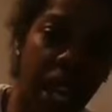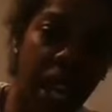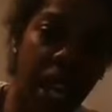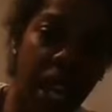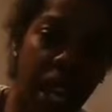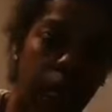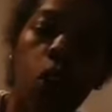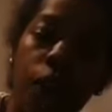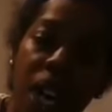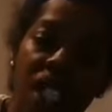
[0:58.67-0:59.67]
So this is my
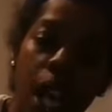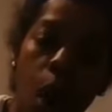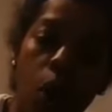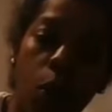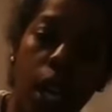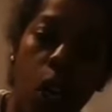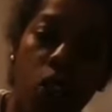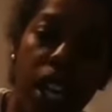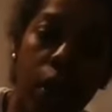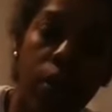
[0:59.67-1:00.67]
question. If that's
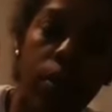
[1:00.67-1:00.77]
Kenneka